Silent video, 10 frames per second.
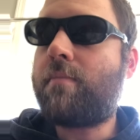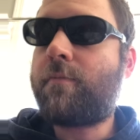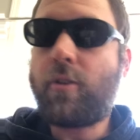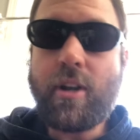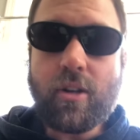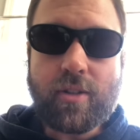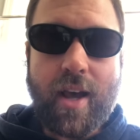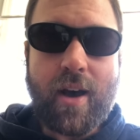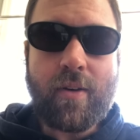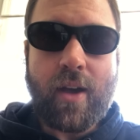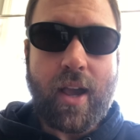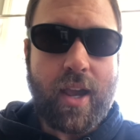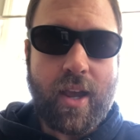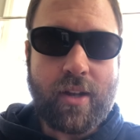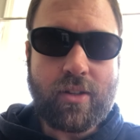for years now,
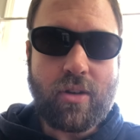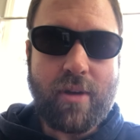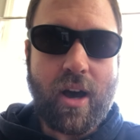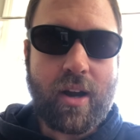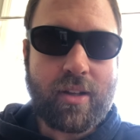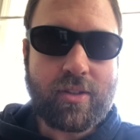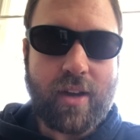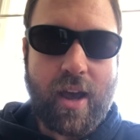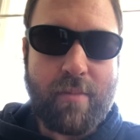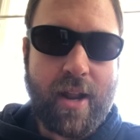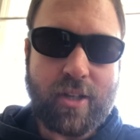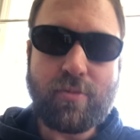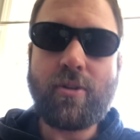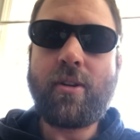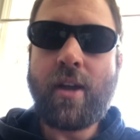and to be honest, I'm an
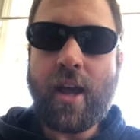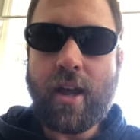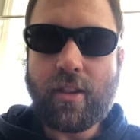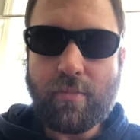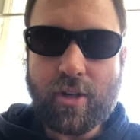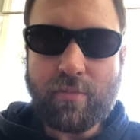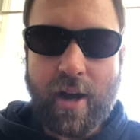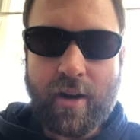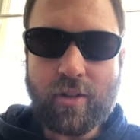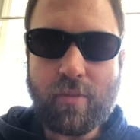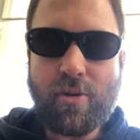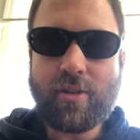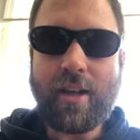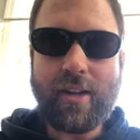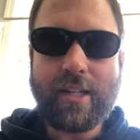expert at the Briggs-Myers and
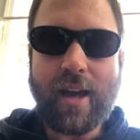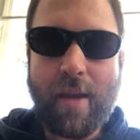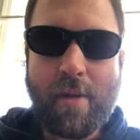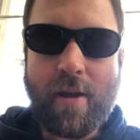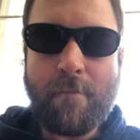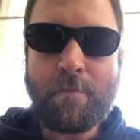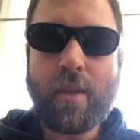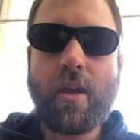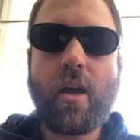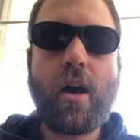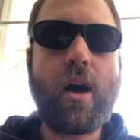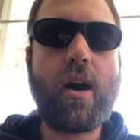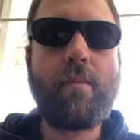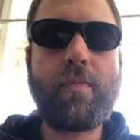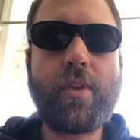personality typing,
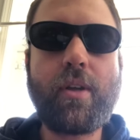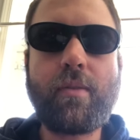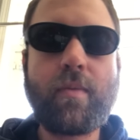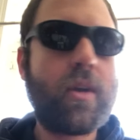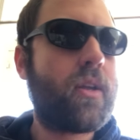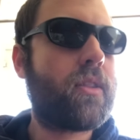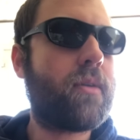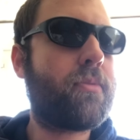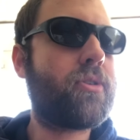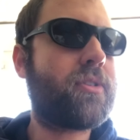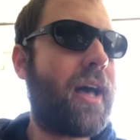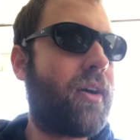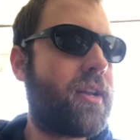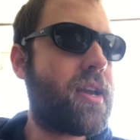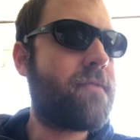the
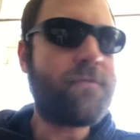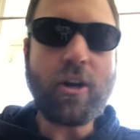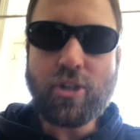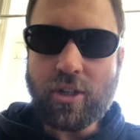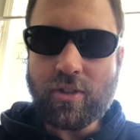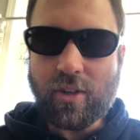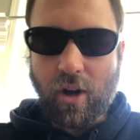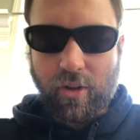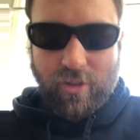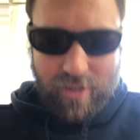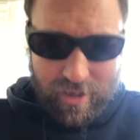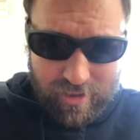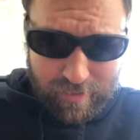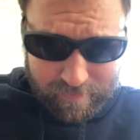personality functions and all those things.